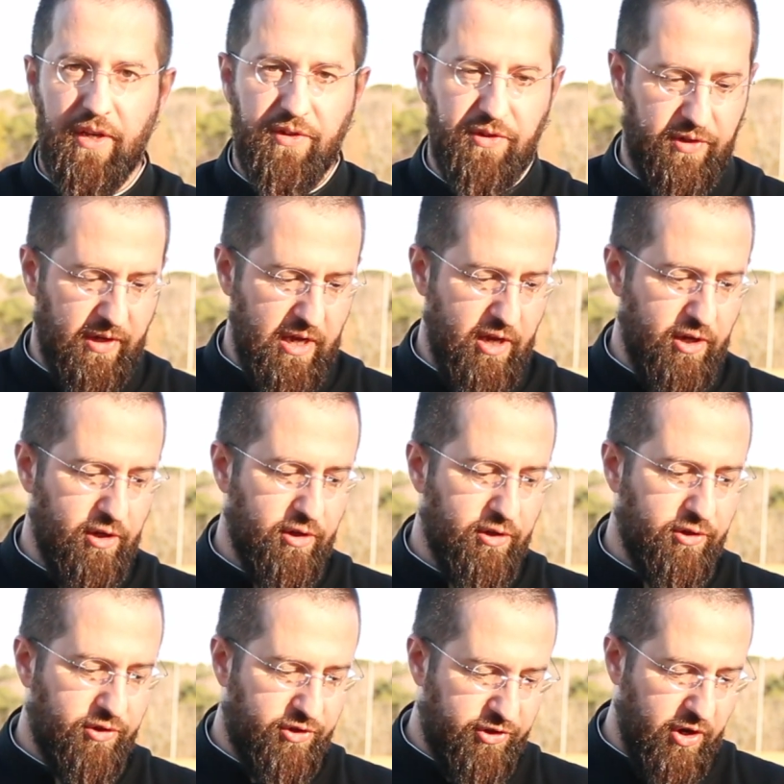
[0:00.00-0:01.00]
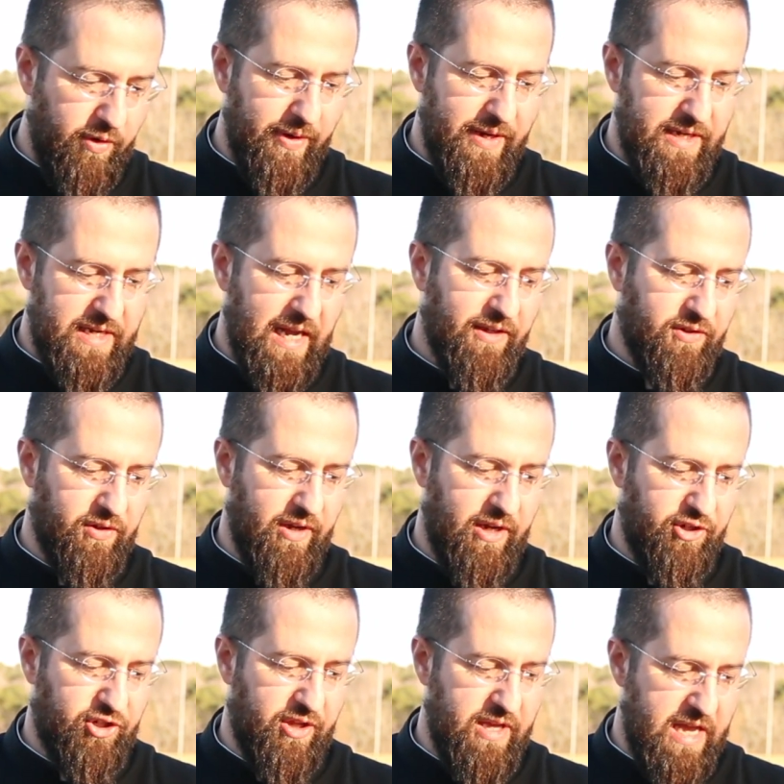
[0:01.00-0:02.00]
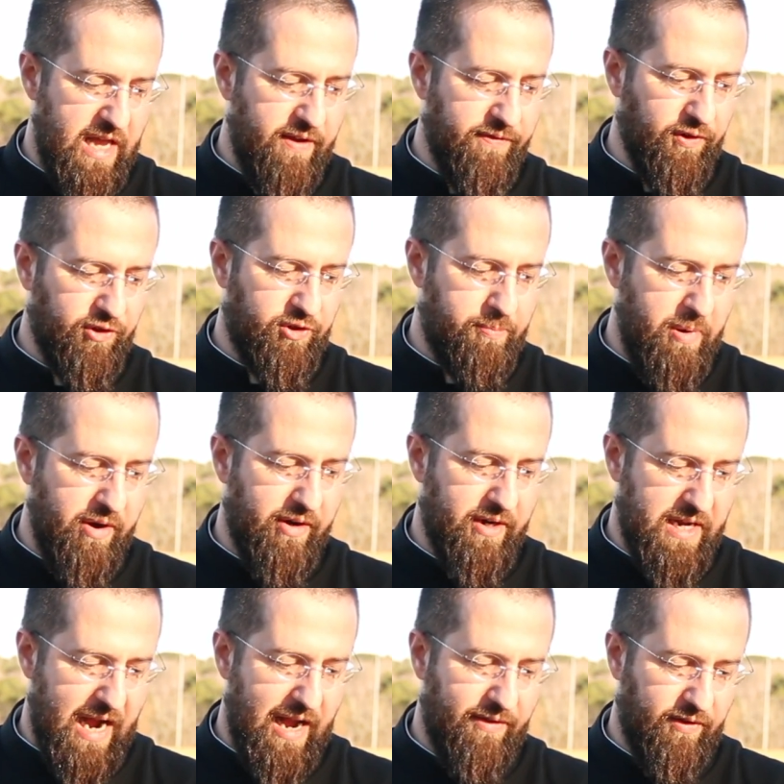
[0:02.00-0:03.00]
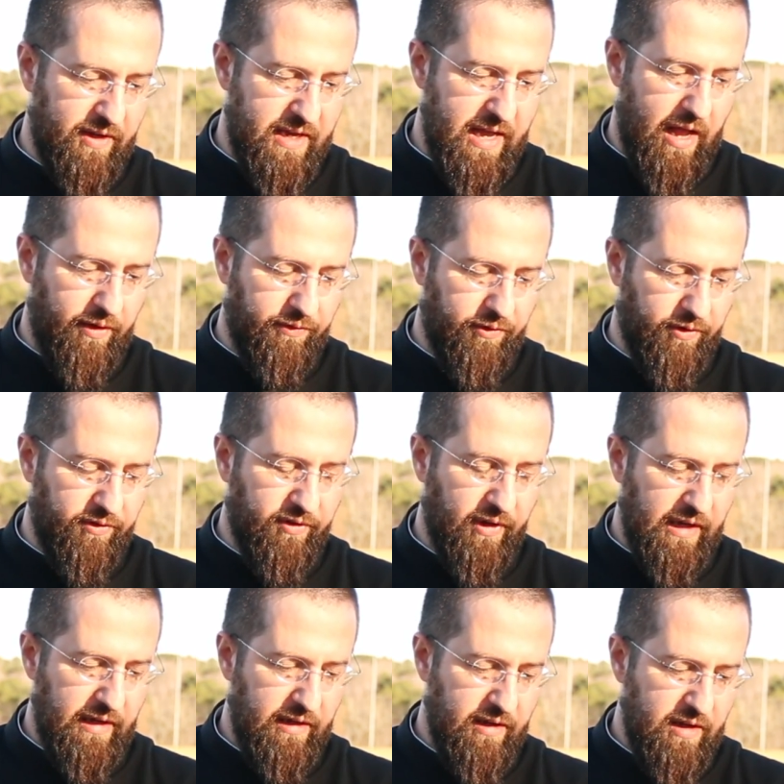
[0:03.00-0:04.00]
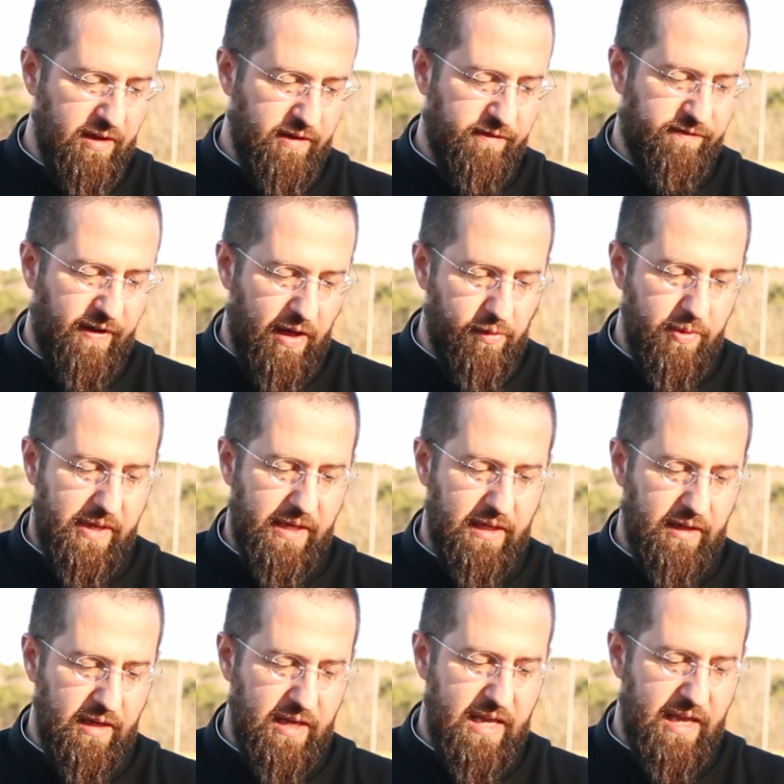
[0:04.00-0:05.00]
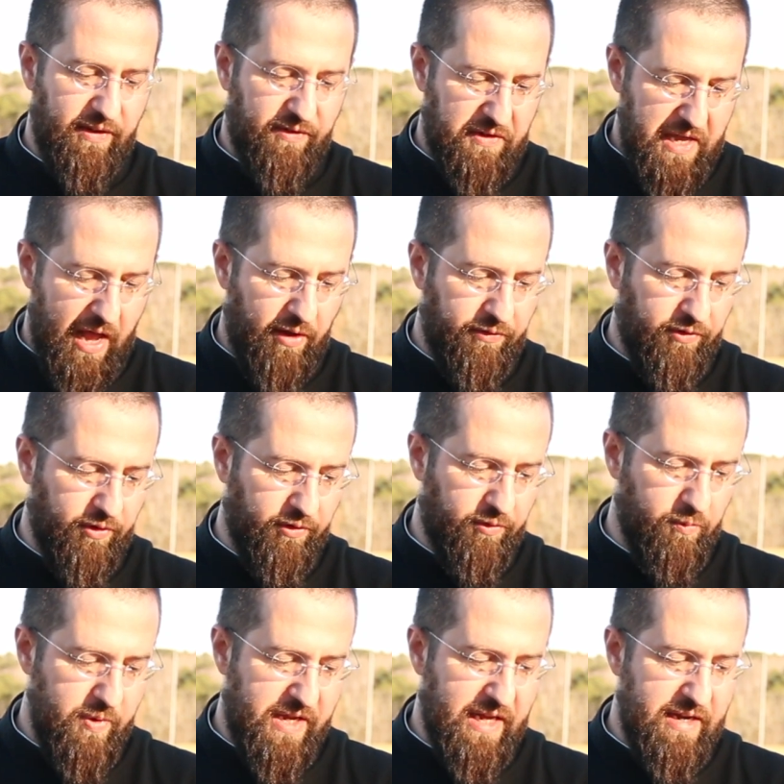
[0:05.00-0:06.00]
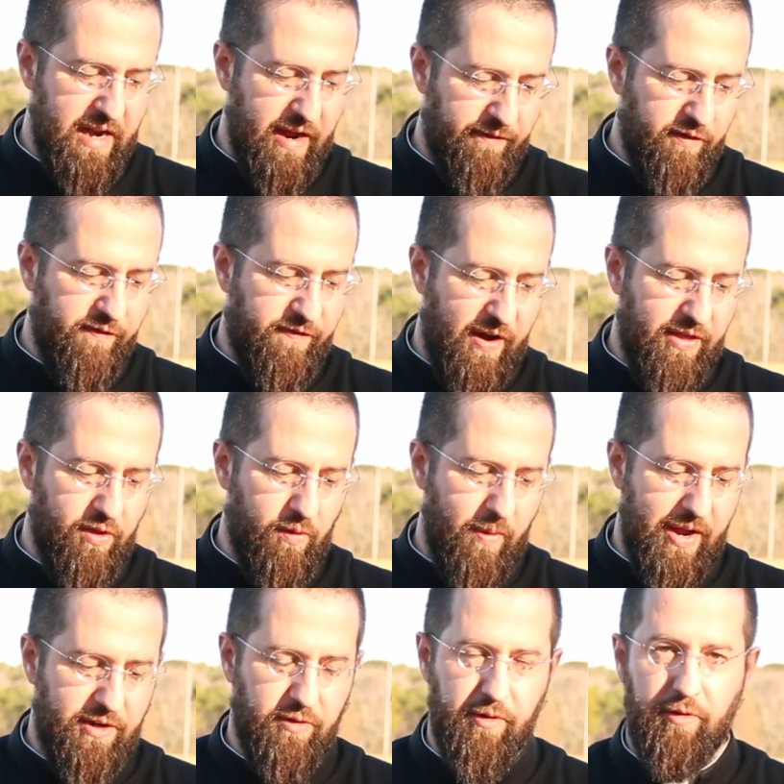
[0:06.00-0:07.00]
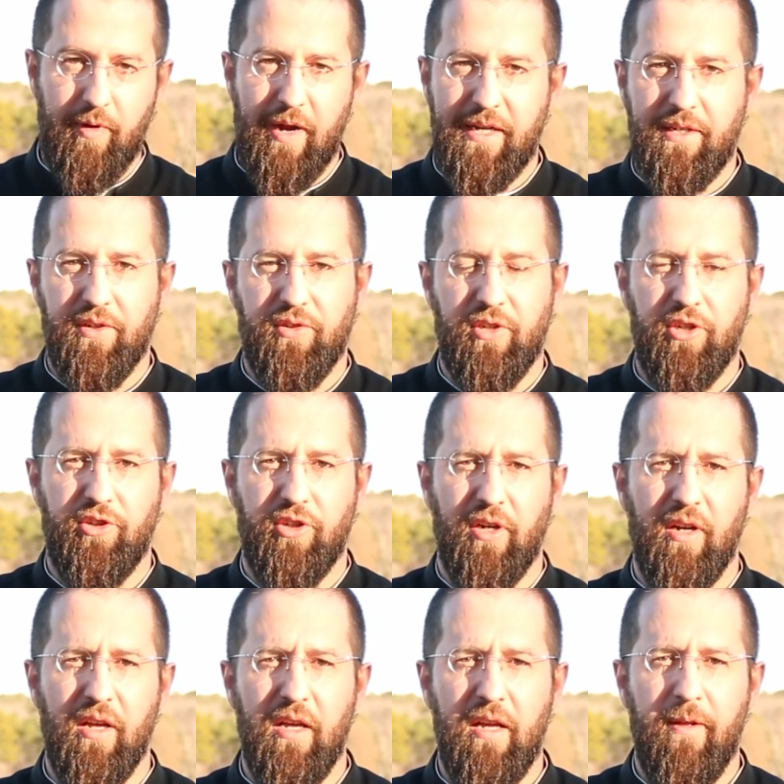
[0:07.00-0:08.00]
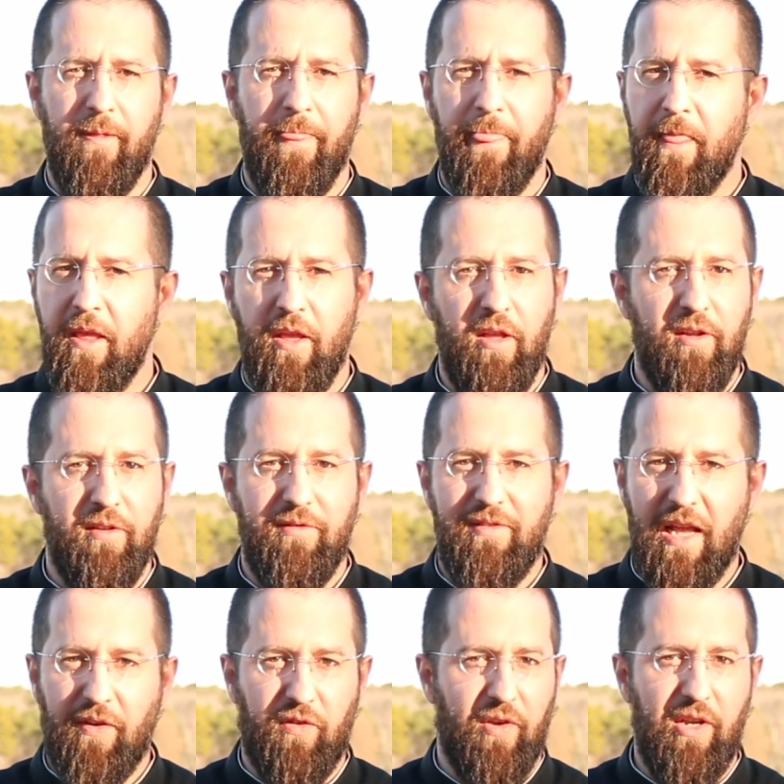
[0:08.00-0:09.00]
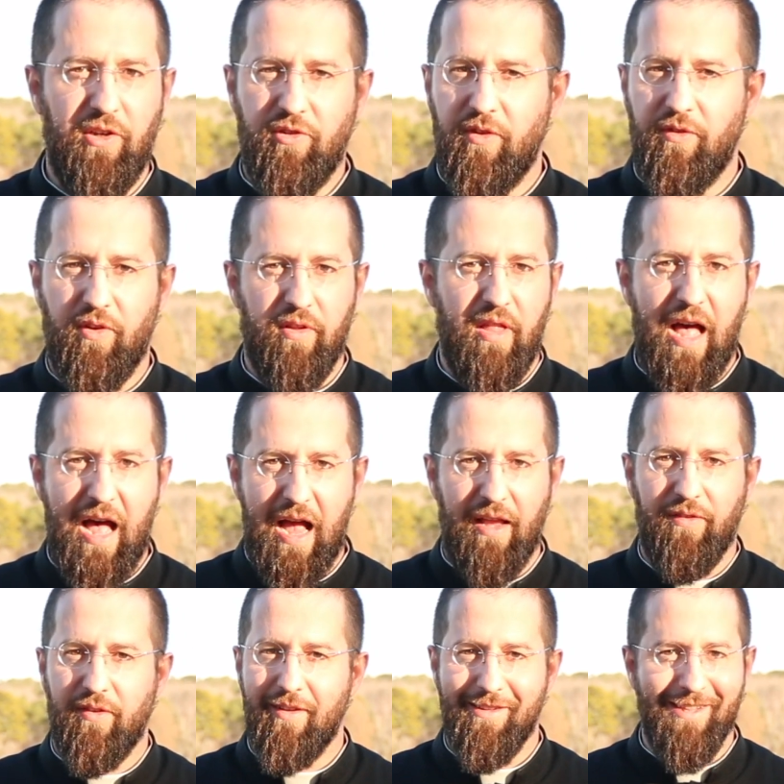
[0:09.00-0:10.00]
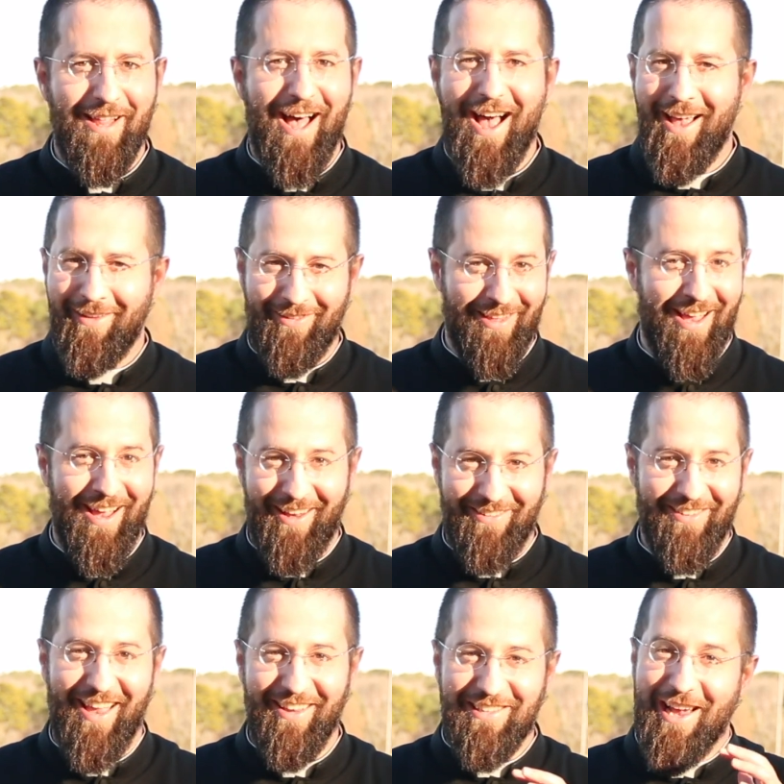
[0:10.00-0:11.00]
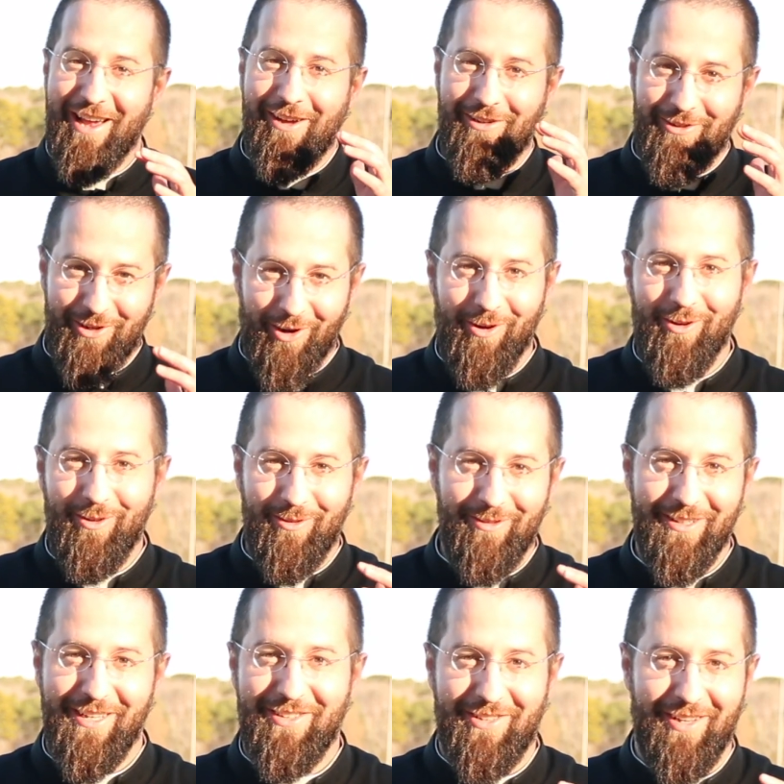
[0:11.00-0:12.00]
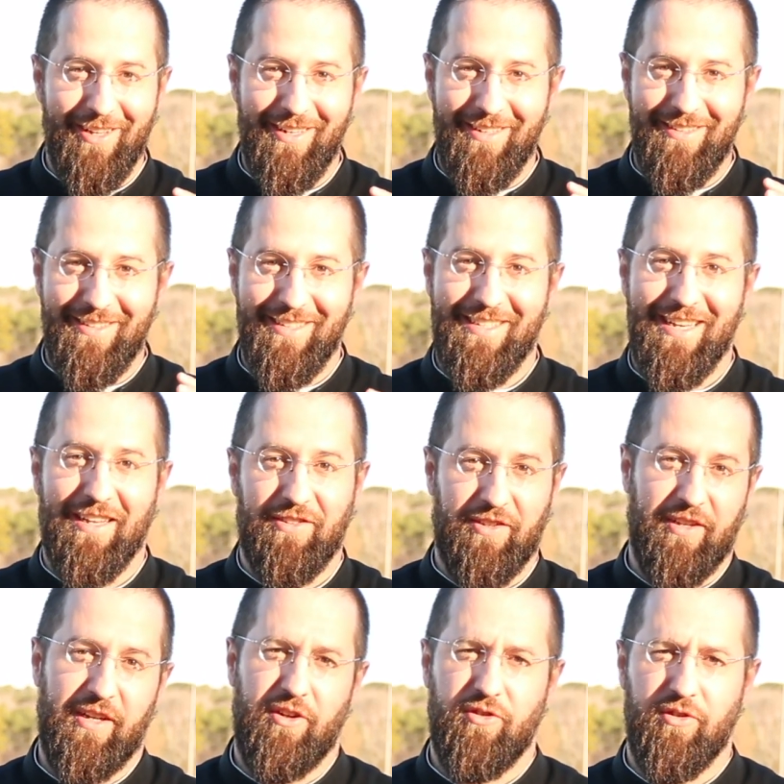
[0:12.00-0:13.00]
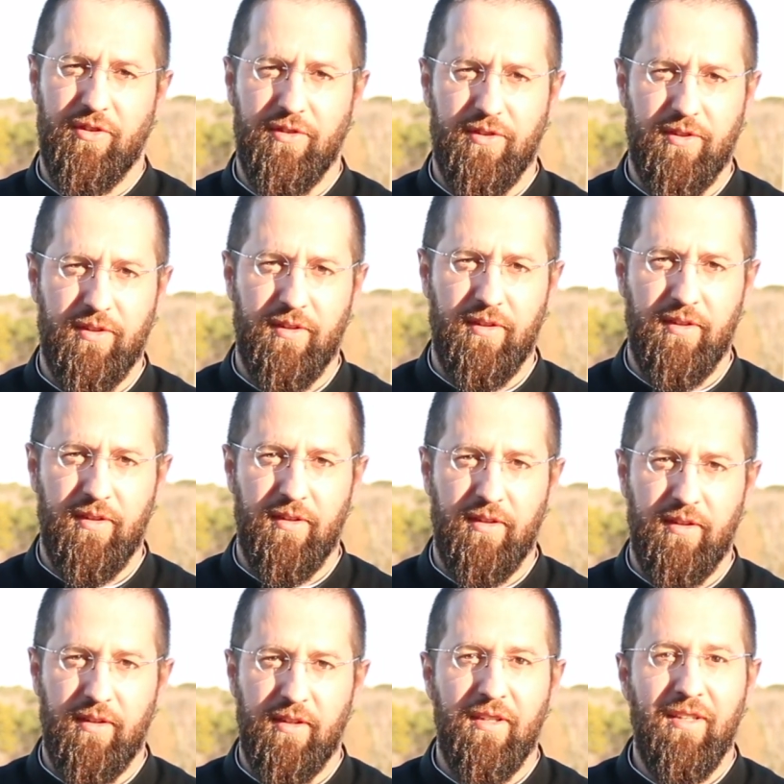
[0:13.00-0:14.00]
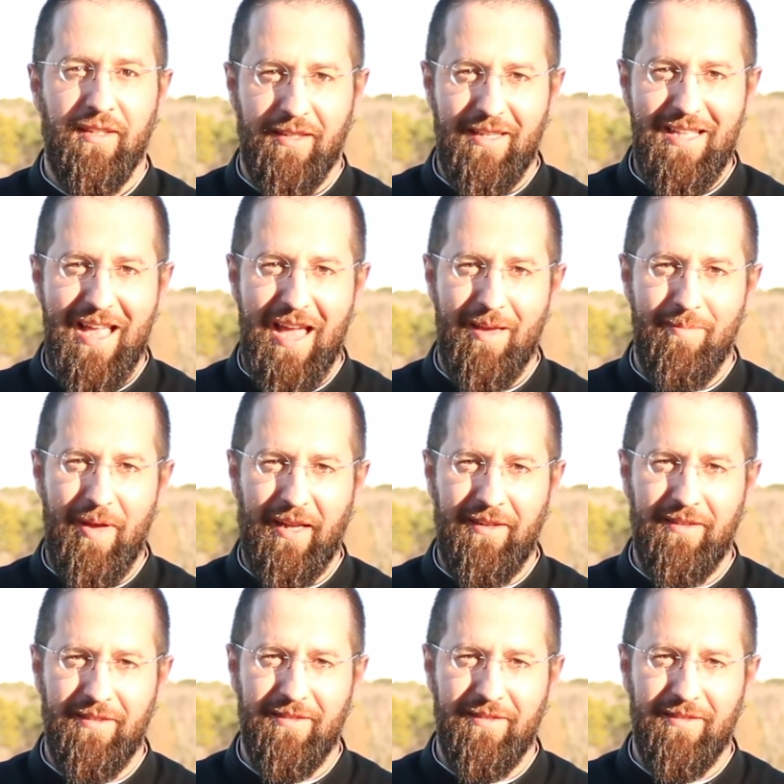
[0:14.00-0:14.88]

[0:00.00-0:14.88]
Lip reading: us, so in desolation, the evil spirit guides and counsels. Following his counsels, we can never find the way to a right decision. Desolations are lies. Lies, lies, lies. Don't listen to desolations. Amen.